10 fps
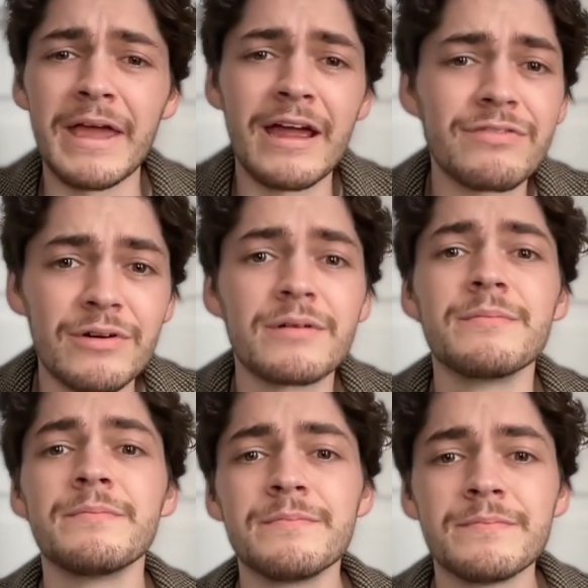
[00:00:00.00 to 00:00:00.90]
ever.
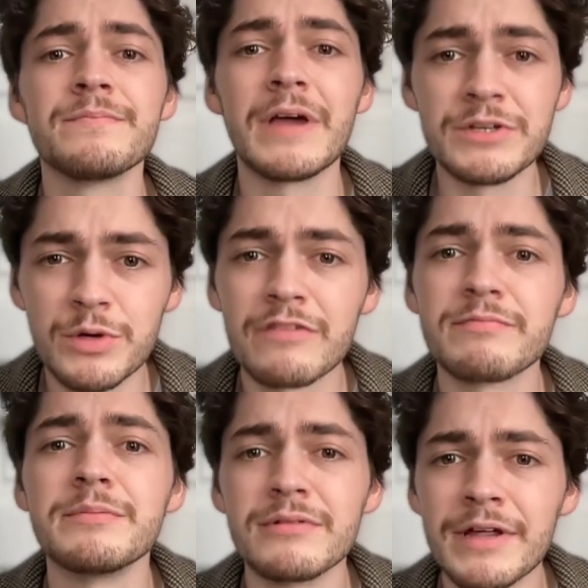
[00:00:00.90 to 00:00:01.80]
I do
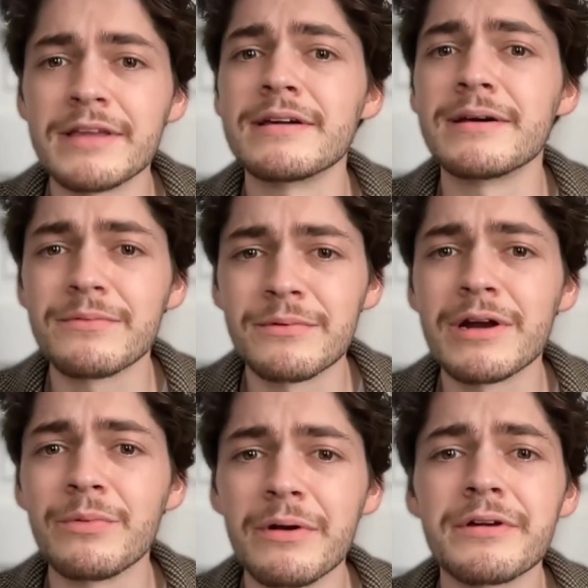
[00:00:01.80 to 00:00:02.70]
have people like that
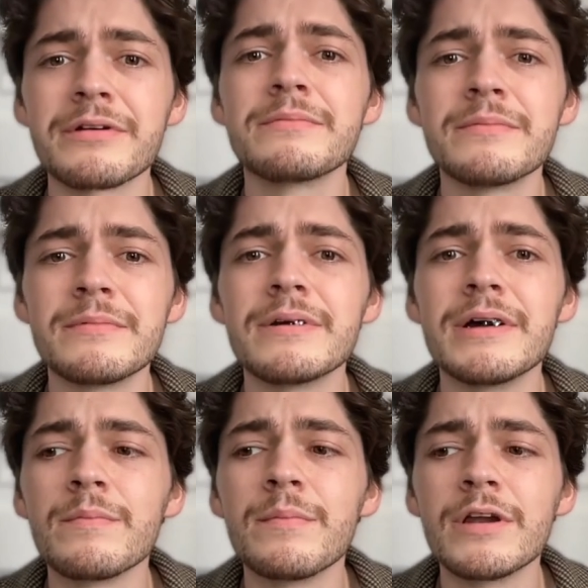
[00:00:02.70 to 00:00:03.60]
where I wonder.
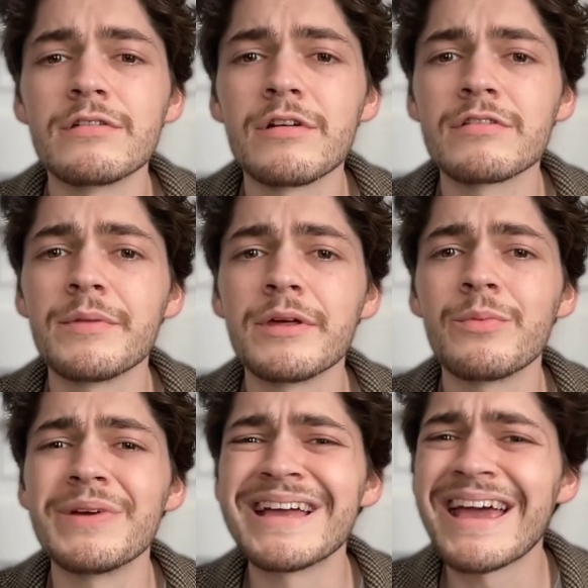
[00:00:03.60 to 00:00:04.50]
But it's all
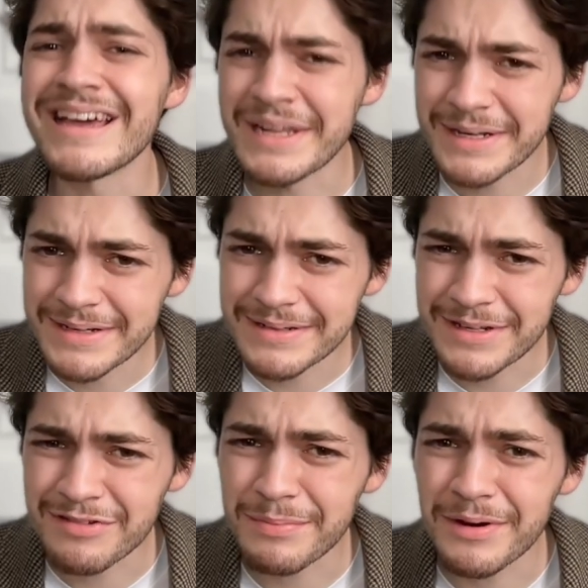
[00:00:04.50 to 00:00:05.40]
something we can
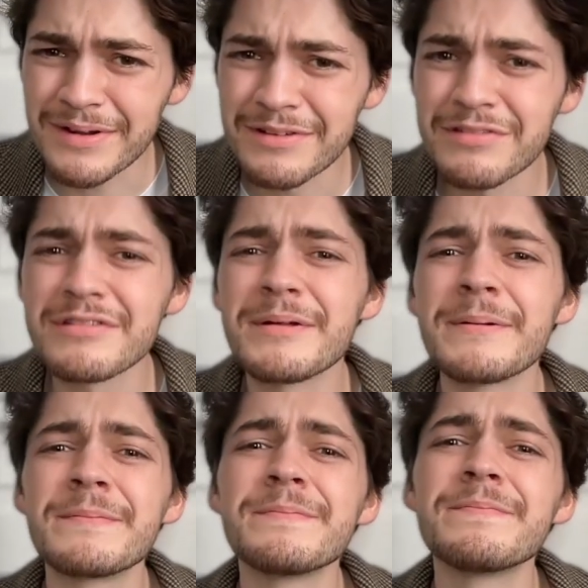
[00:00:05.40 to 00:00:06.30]
experience.
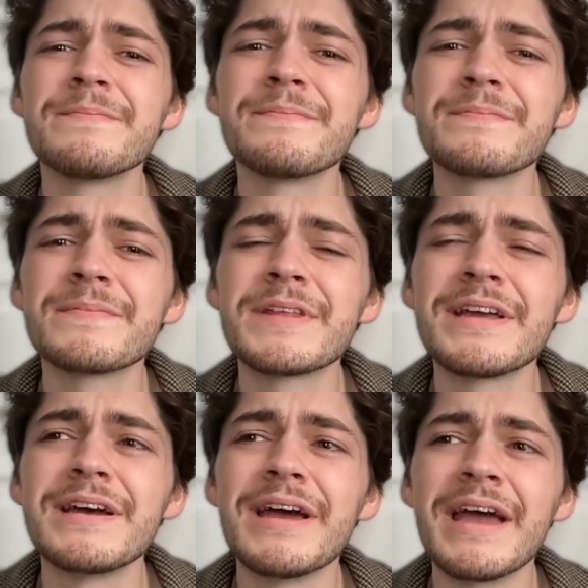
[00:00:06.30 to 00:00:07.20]

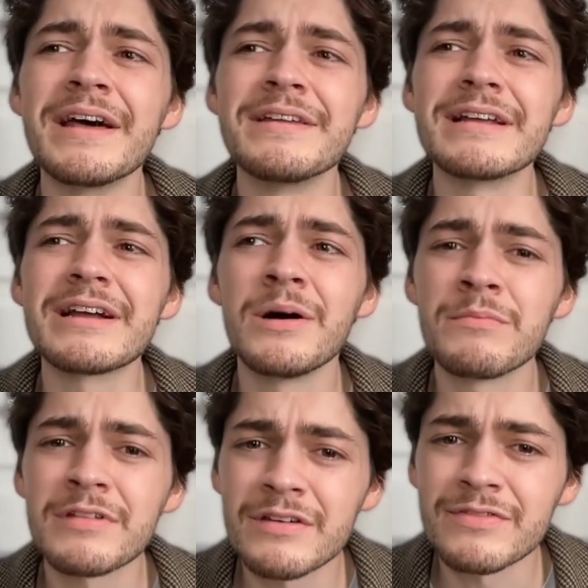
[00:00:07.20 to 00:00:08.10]
And it
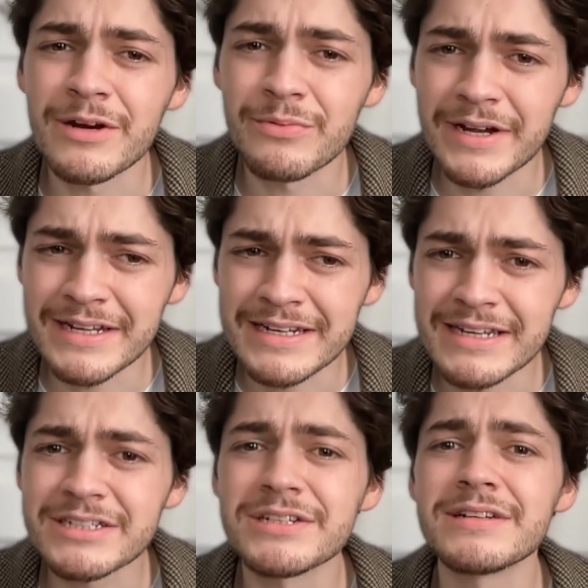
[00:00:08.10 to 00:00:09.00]
comes out of that
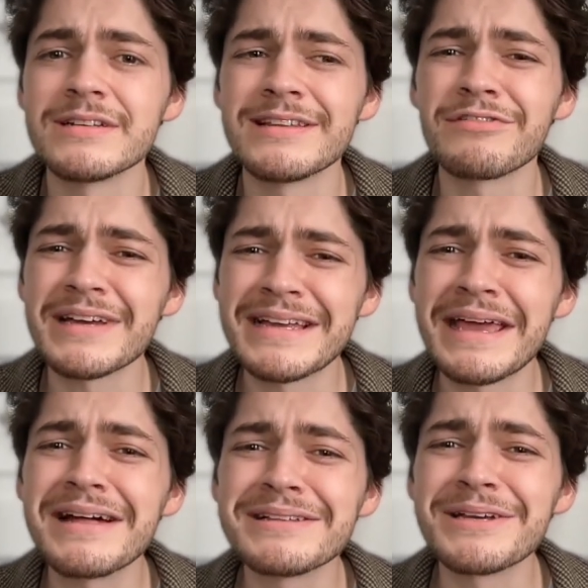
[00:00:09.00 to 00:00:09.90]
recognition, this
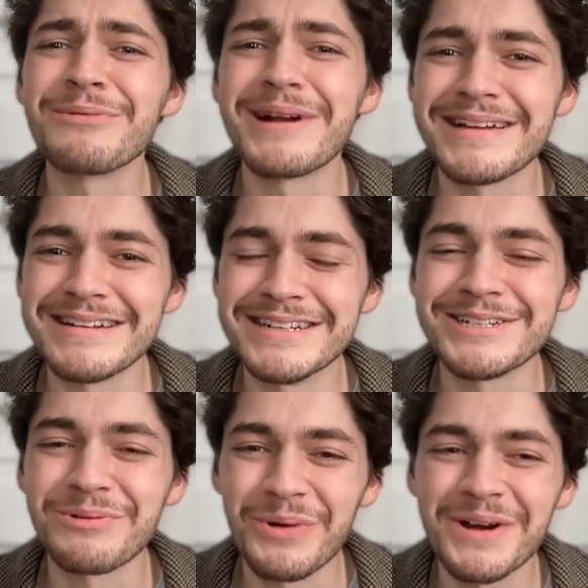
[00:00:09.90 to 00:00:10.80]
Hegelian
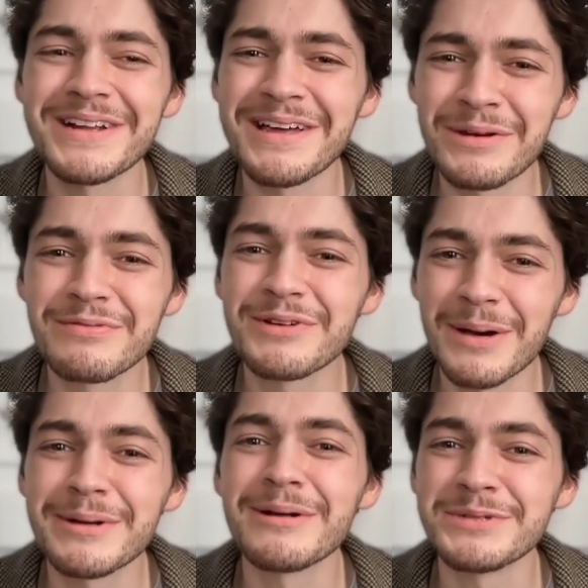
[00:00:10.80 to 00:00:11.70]
recognition. We're going to get into
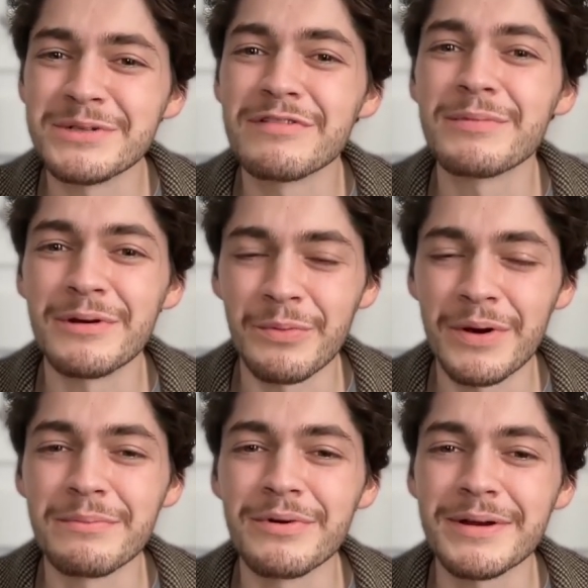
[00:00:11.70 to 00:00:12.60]
phenomenology of spirit at
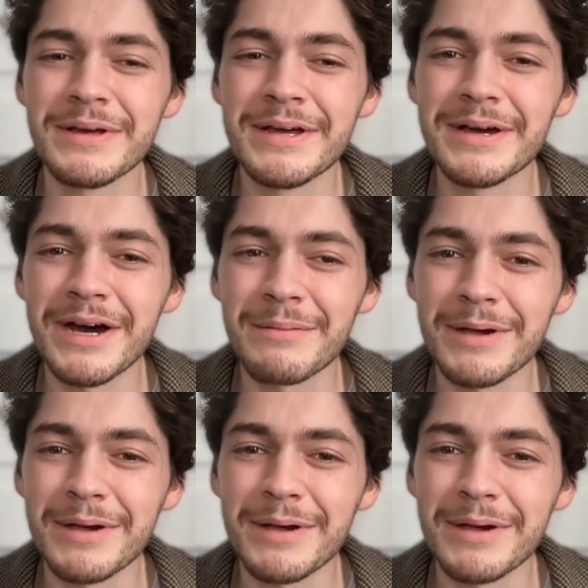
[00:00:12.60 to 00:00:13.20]
one point. Uh,